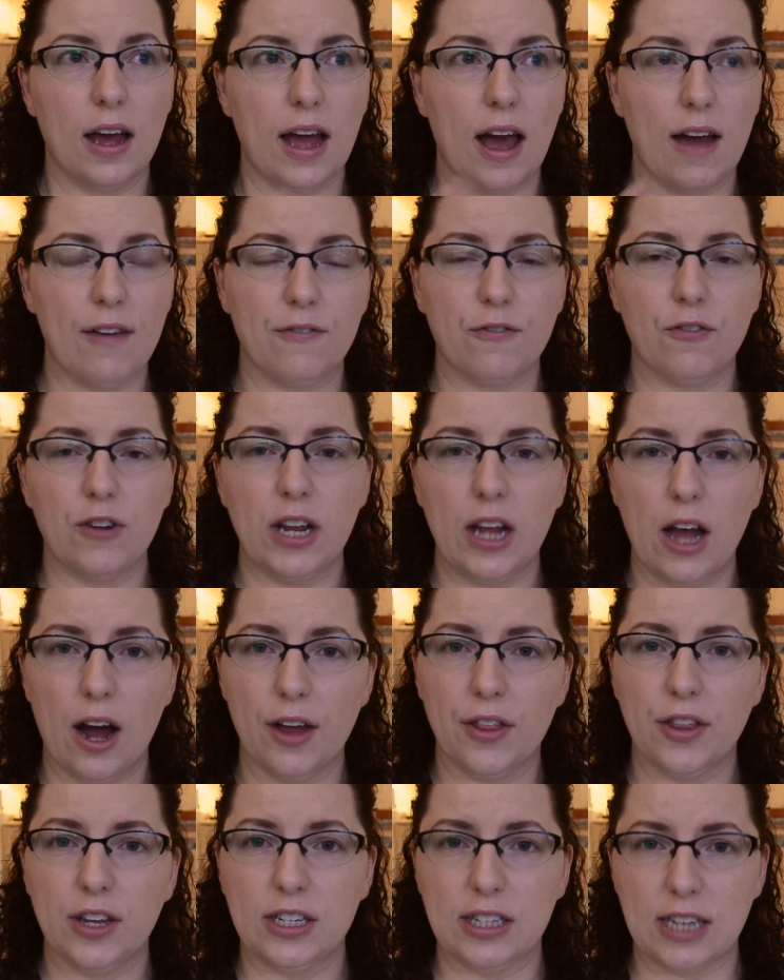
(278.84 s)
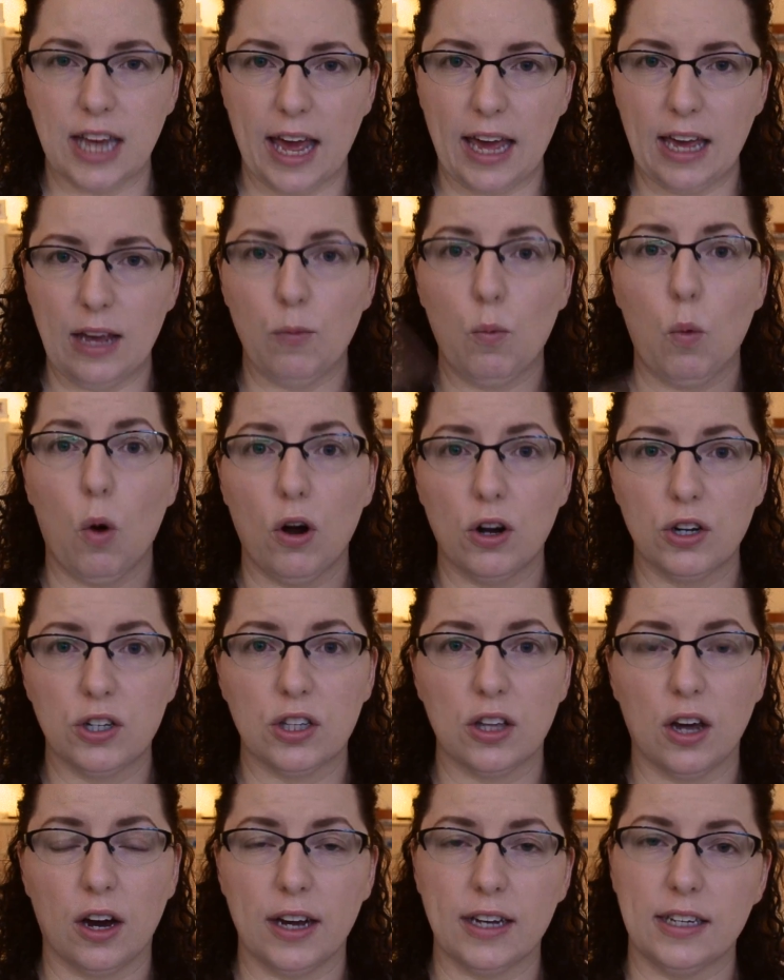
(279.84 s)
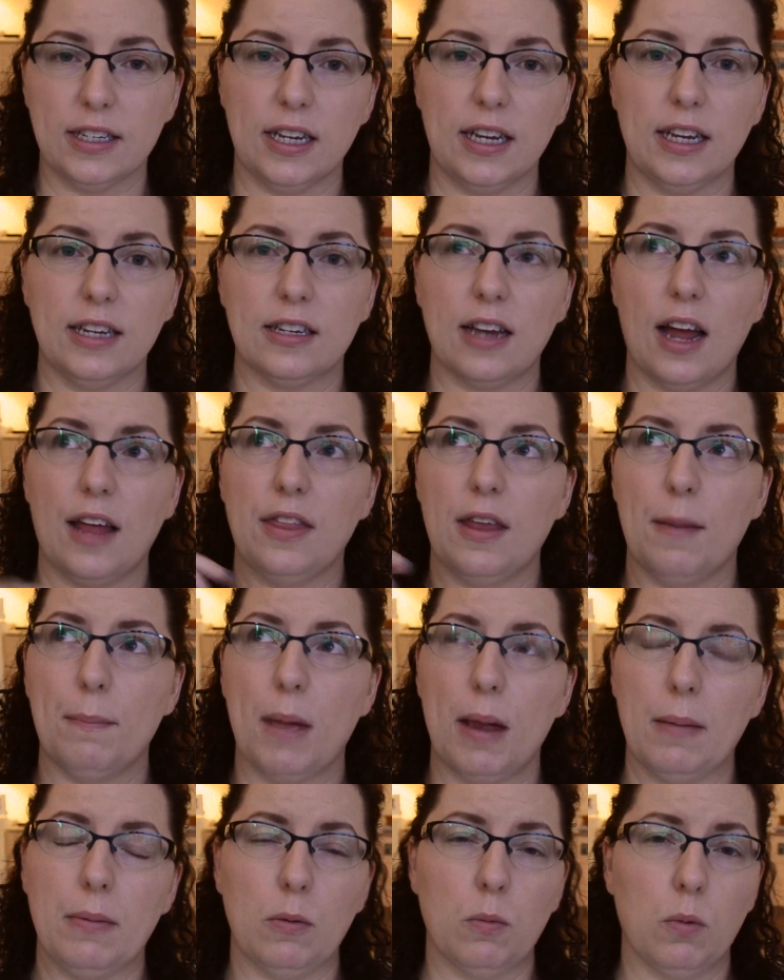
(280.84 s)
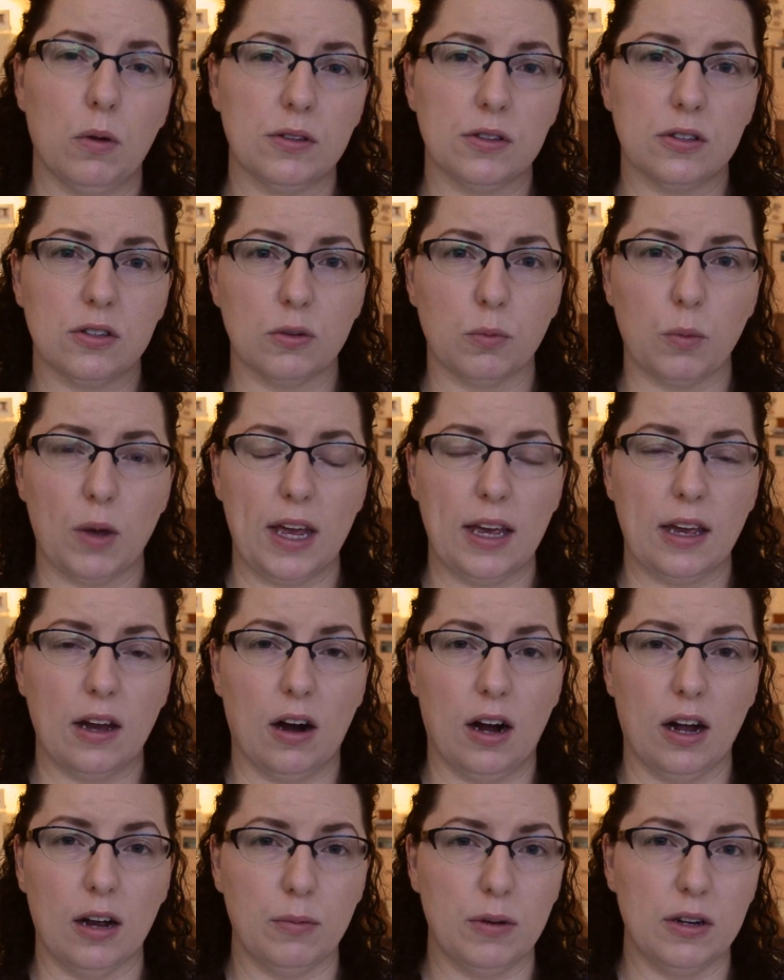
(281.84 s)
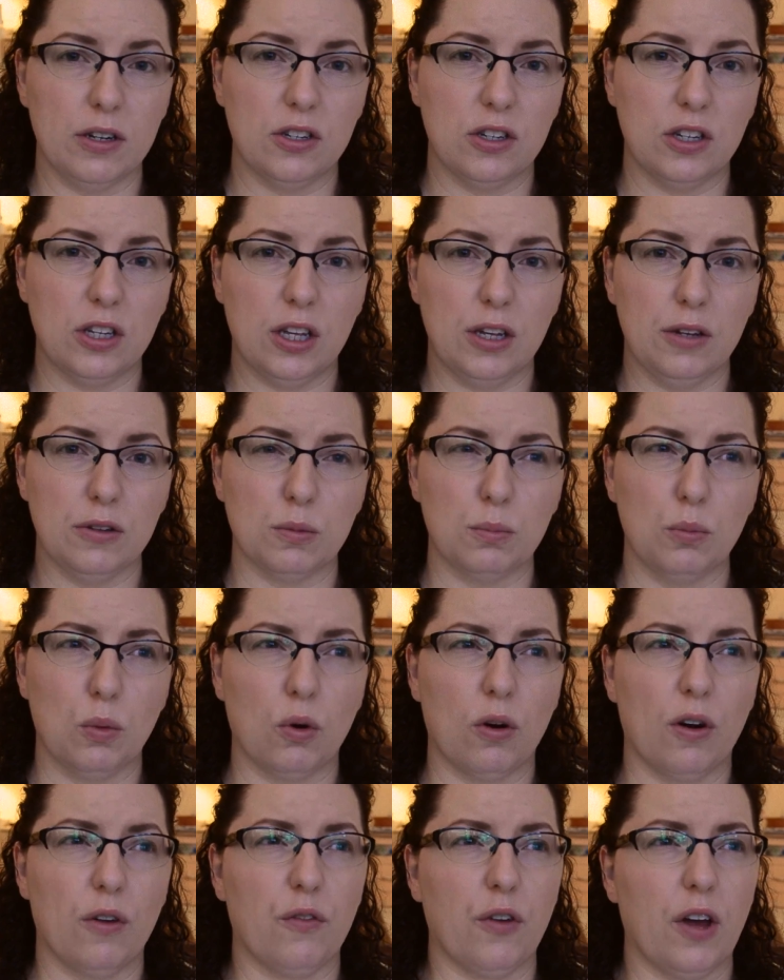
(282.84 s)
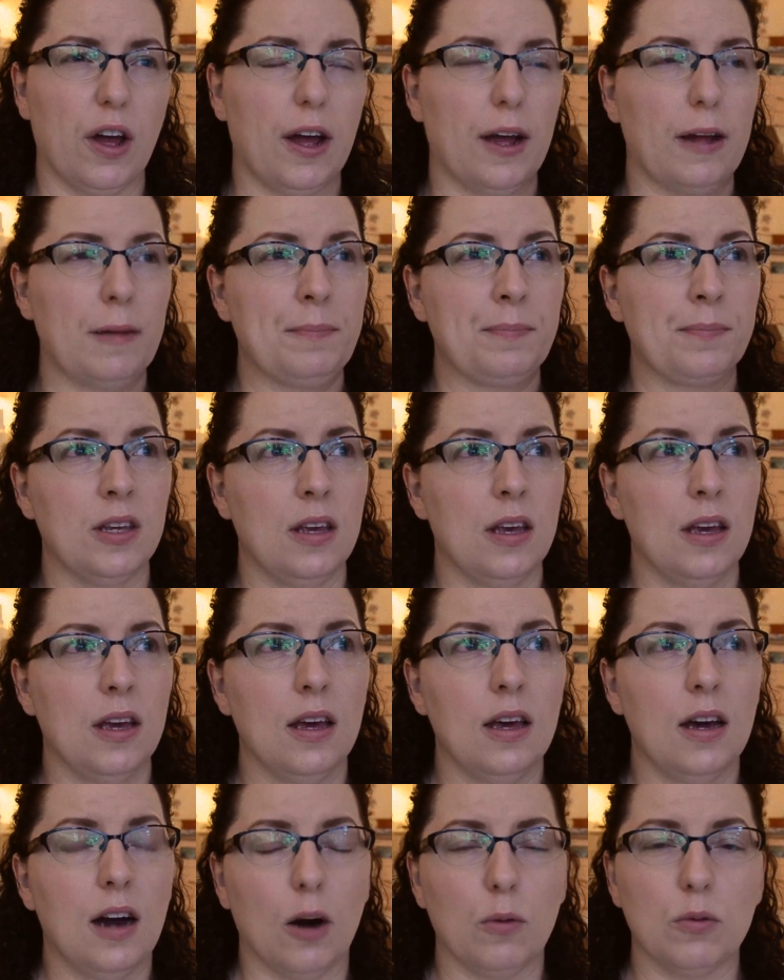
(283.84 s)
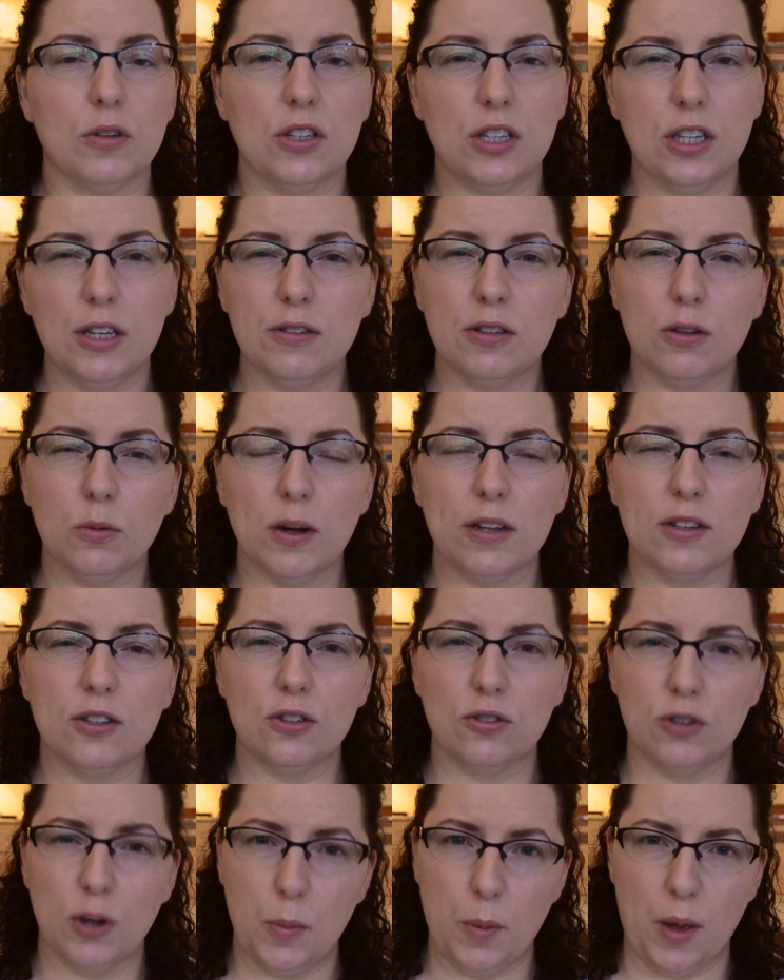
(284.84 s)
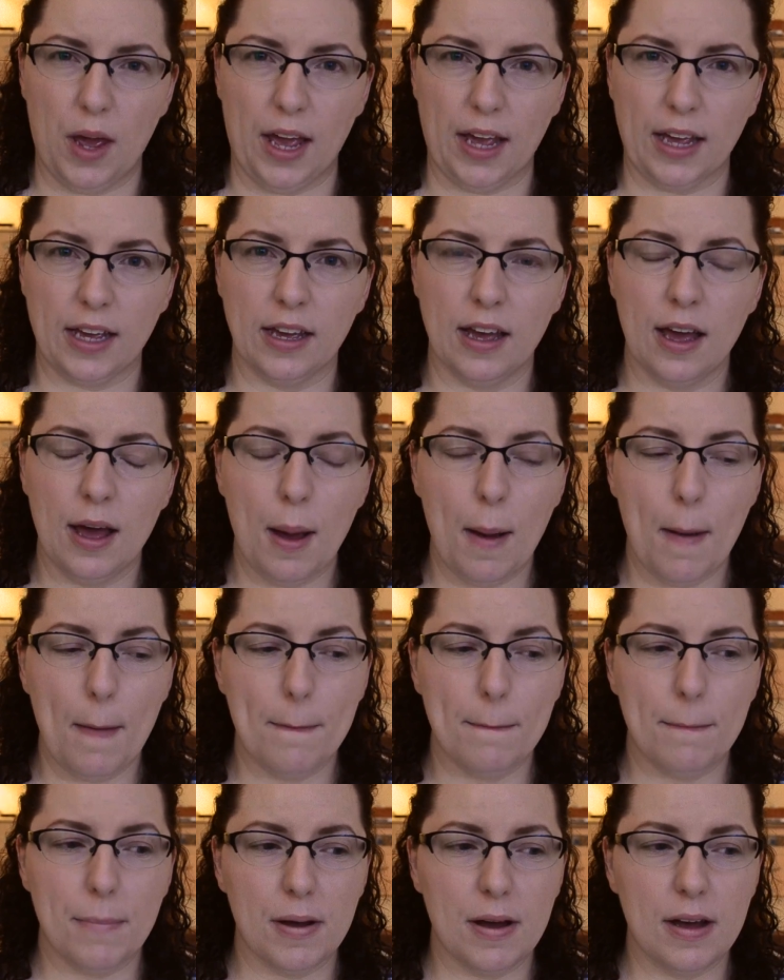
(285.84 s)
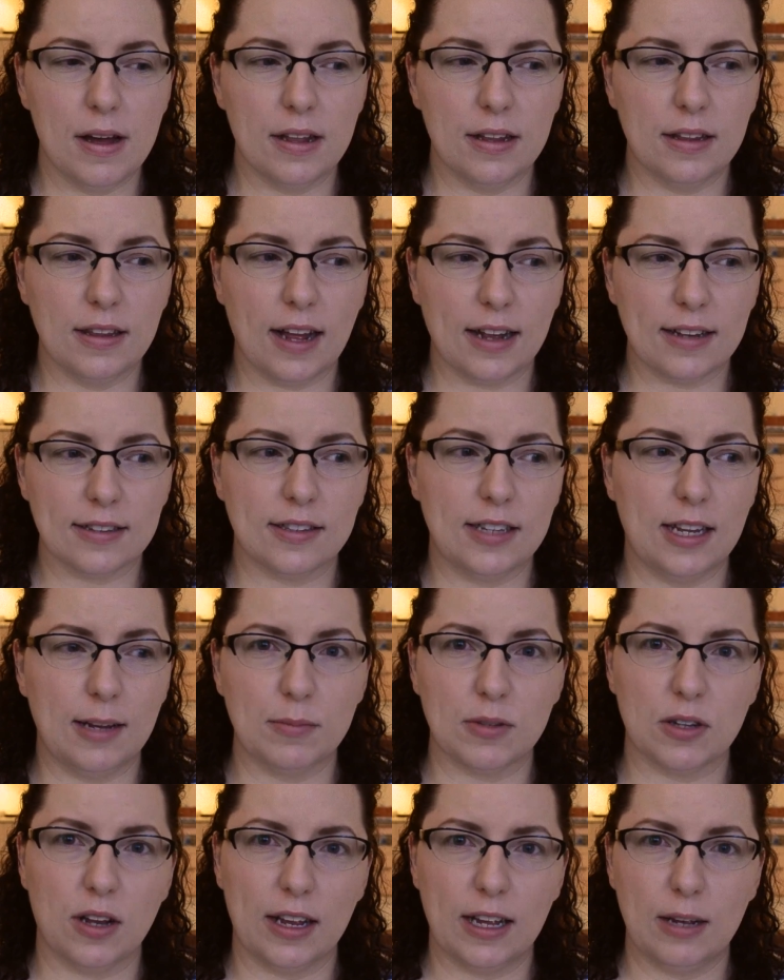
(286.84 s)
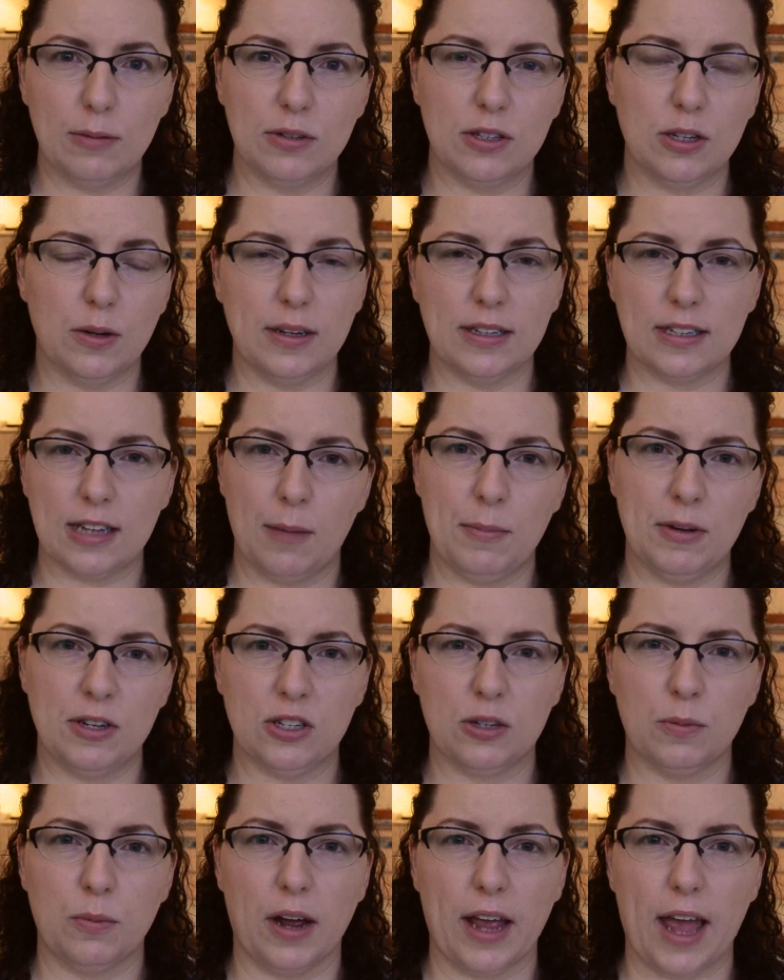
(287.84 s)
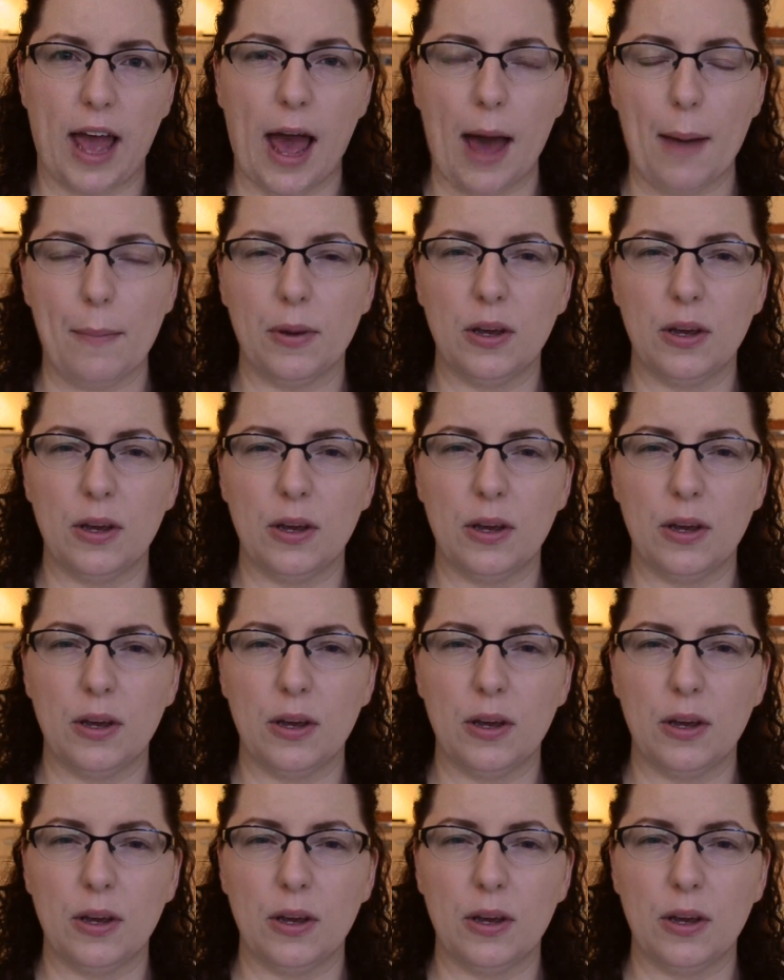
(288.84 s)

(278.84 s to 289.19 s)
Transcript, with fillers: every other day wash that I did, and then maybe once a week I would use more of a, I want to use the word stripping, but that seems like it was doing damage to my hair.